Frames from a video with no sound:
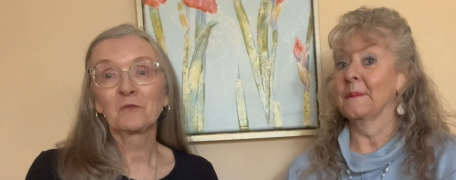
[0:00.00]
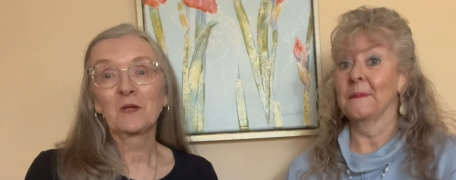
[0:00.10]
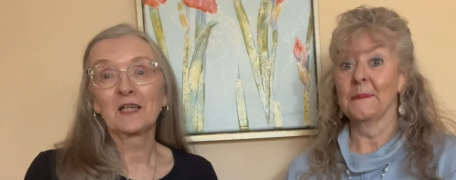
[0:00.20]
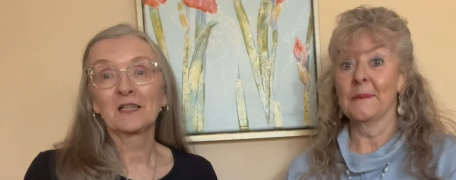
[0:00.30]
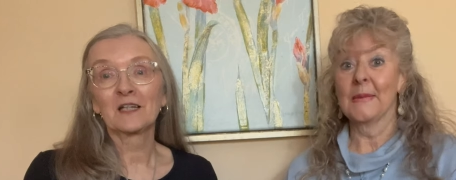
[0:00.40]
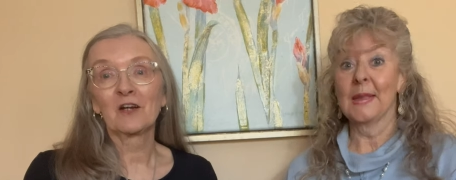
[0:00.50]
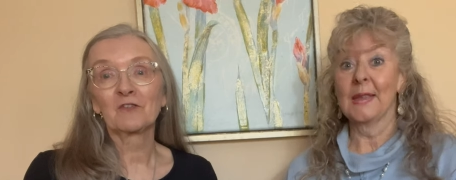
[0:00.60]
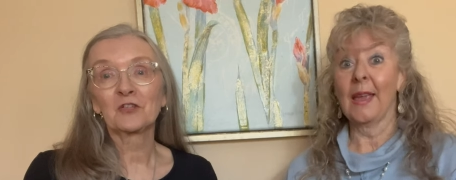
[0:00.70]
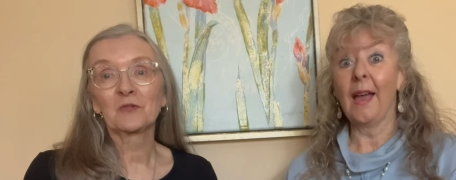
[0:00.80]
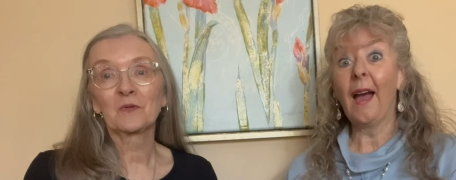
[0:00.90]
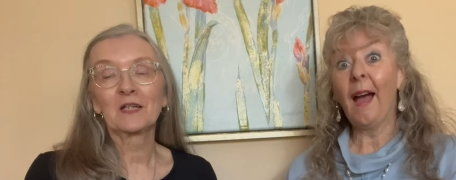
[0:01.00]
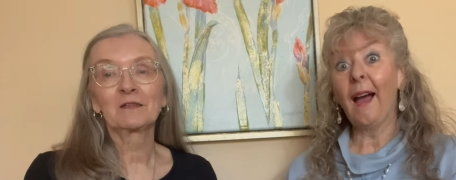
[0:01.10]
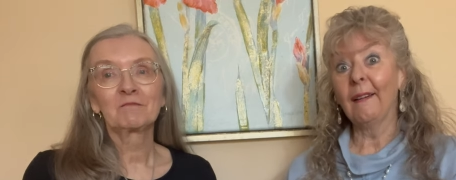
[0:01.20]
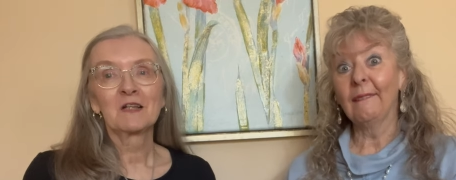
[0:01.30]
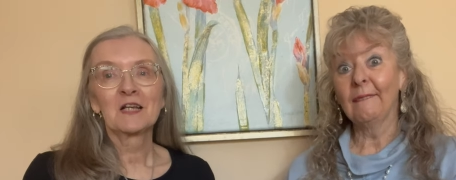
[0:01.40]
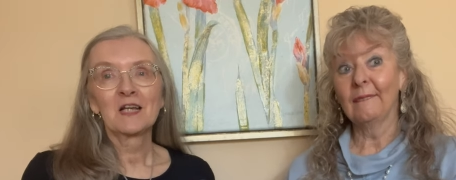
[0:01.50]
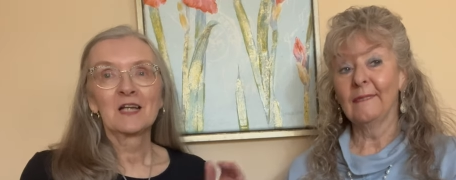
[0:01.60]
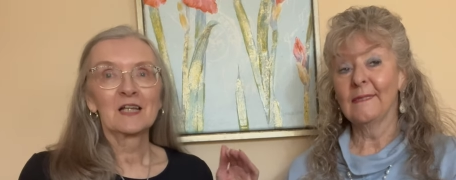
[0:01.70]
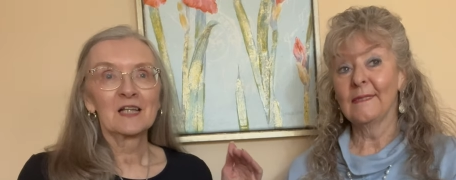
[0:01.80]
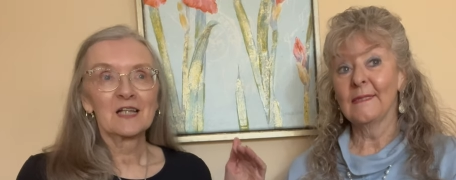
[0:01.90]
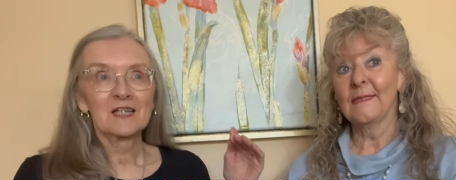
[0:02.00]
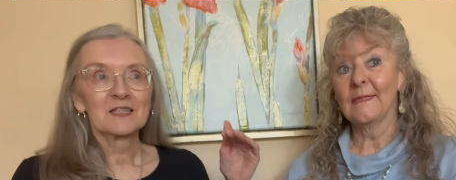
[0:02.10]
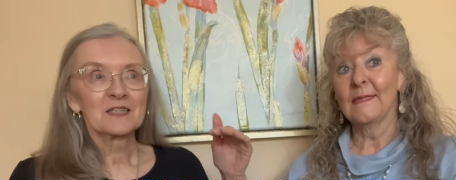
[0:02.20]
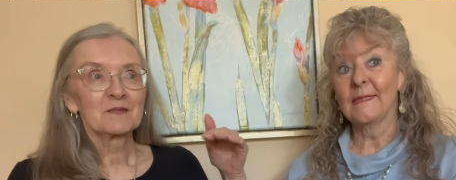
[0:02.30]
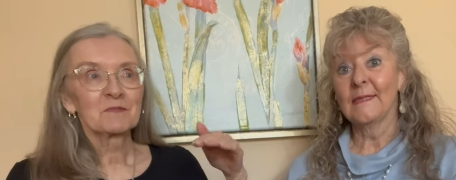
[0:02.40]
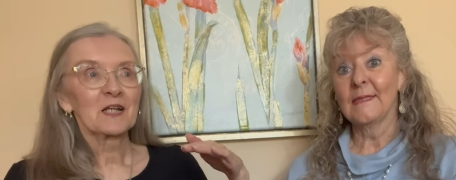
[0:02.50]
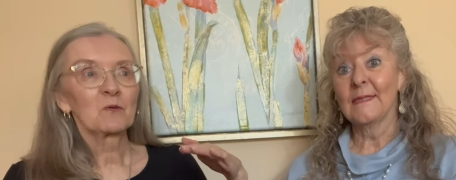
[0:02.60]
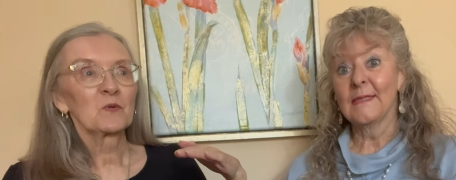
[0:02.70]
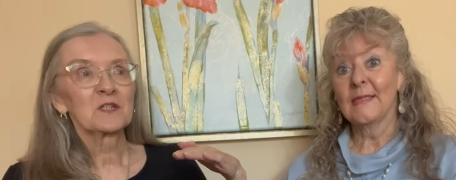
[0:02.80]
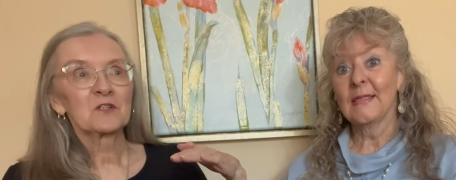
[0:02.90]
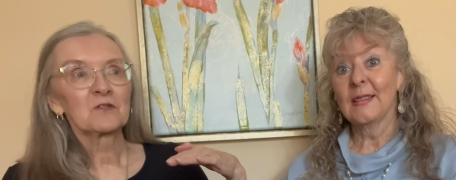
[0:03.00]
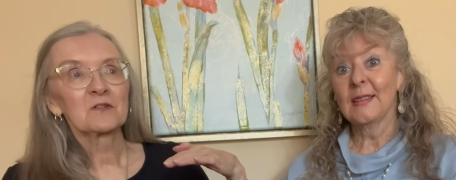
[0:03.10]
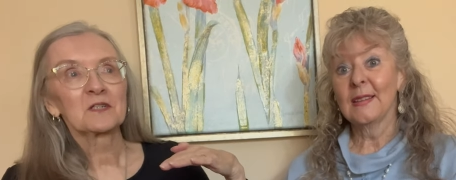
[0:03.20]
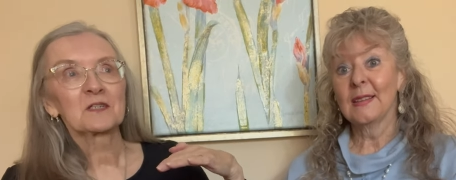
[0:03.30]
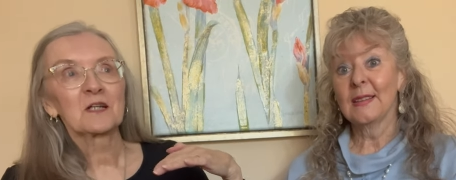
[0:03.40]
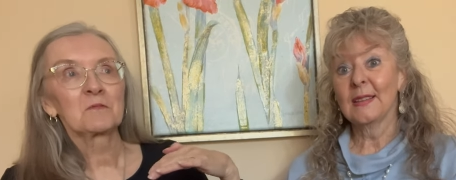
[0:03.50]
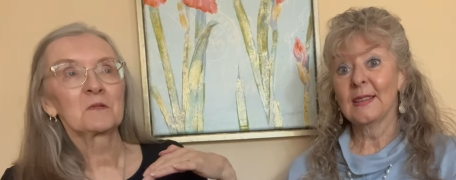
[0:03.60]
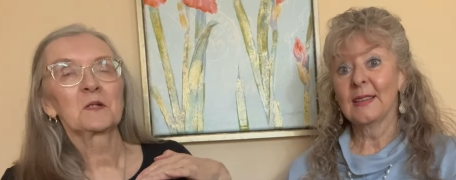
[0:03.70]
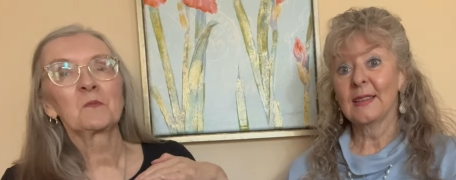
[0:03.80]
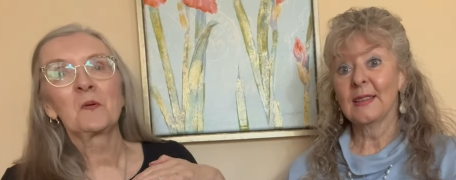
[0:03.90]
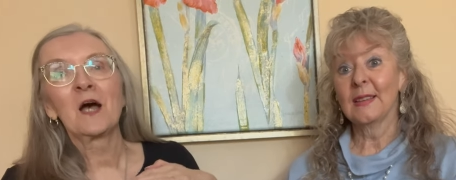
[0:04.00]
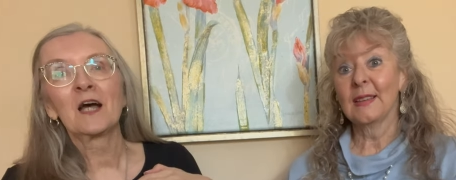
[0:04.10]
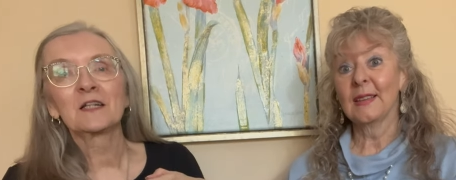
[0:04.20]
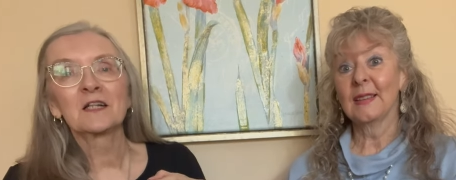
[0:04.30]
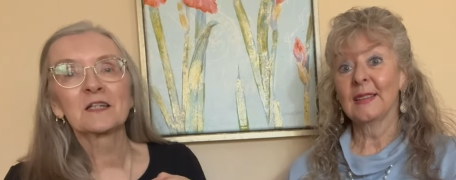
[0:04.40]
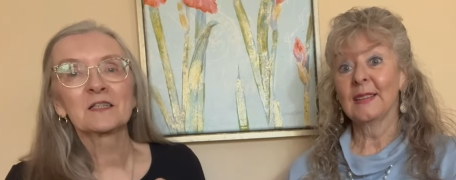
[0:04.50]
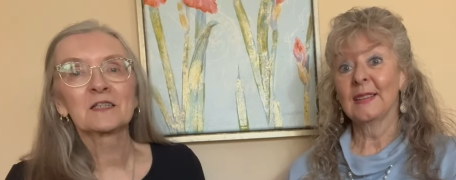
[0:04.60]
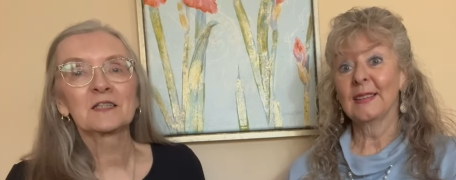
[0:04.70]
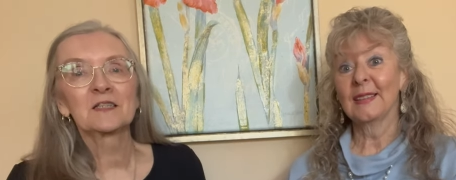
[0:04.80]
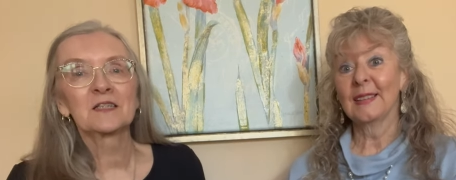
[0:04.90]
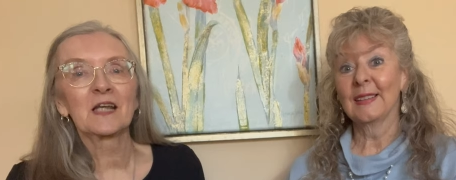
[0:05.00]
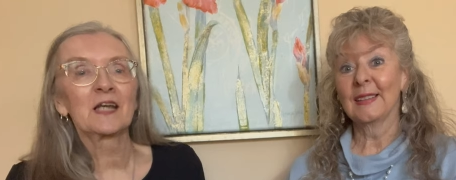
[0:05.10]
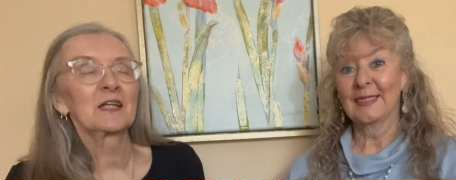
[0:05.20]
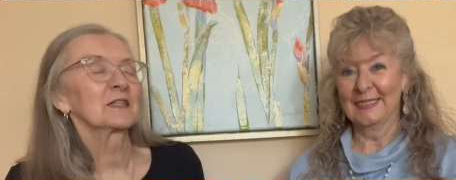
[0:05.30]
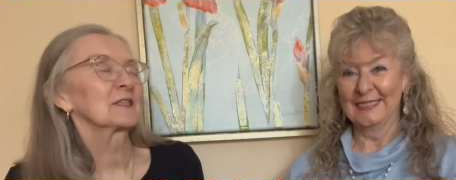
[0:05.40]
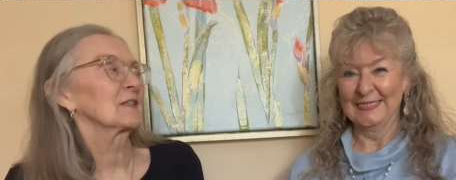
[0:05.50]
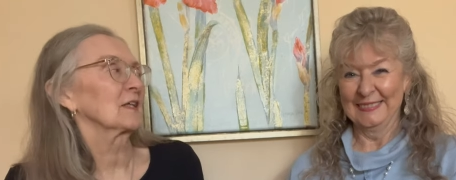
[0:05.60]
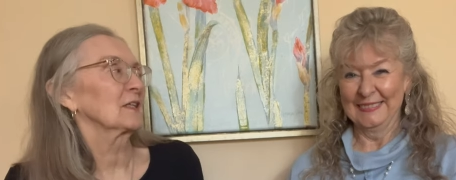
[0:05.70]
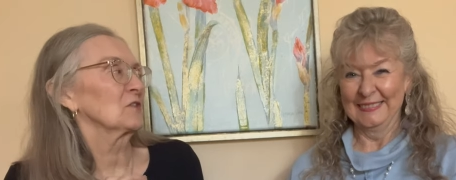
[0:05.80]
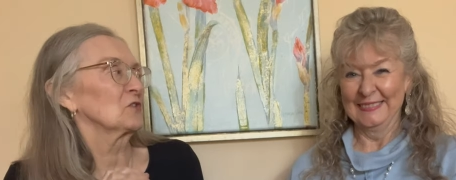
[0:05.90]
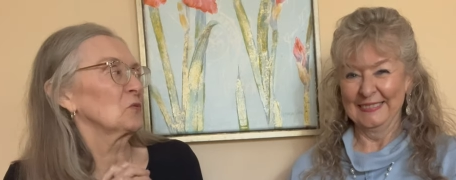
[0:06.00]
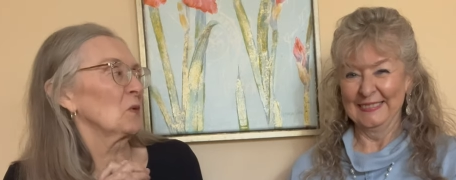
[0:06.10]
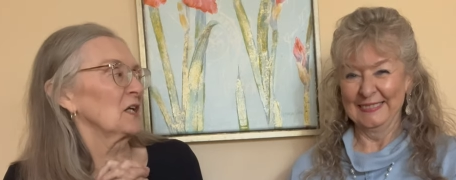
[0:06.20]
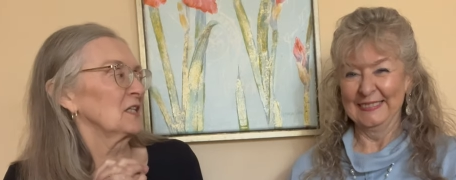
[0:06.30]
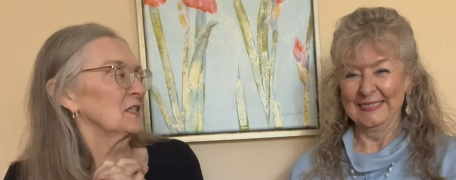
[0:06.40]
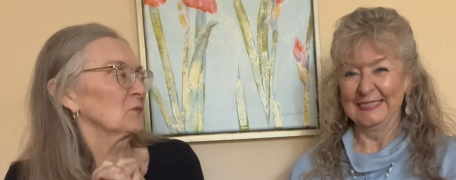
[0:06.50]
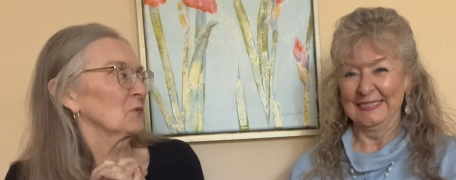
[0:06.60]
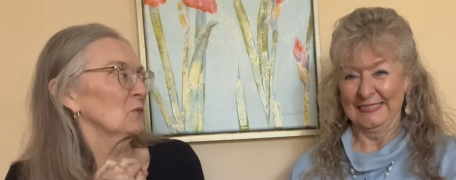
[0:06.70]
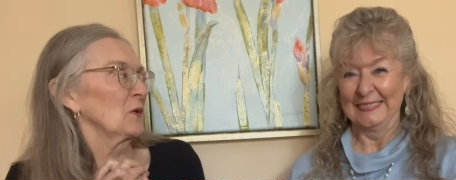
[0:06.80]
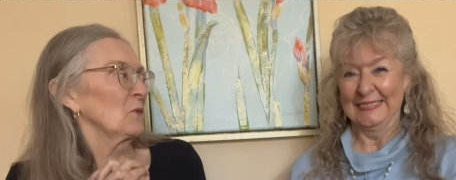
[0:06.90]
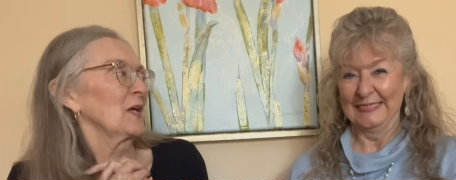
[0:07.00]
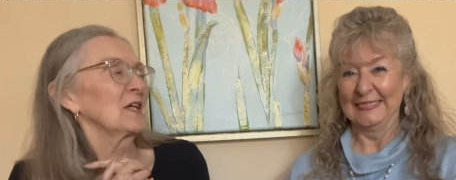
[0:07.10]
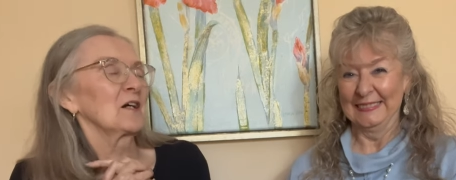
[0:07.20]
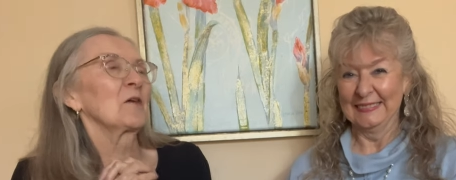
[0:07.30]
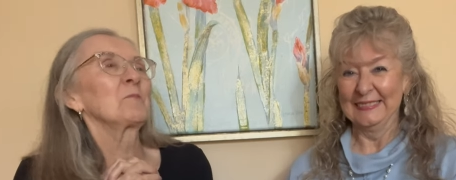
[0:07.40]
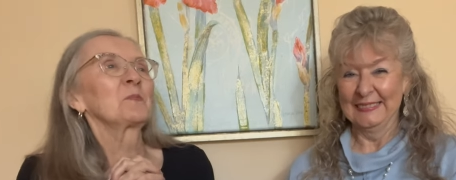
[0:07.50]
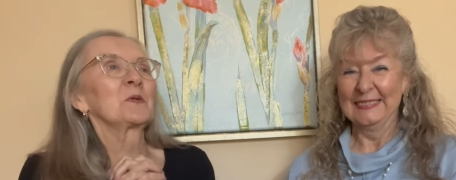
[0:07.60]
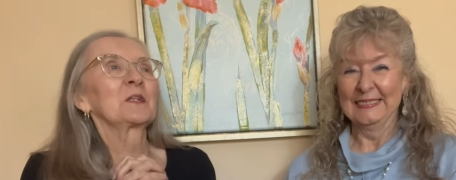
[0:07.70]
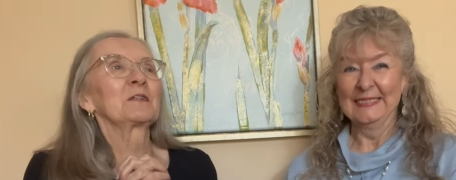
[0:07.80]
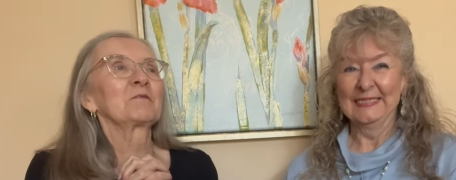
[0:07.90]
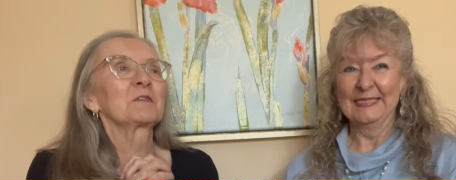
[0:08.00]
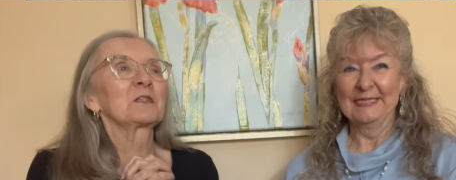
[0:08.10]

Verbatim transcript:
Speaker 1: week and are enjoying yeah. It seems like winter is coming upon us. Today it's like in the 20s when we wake up and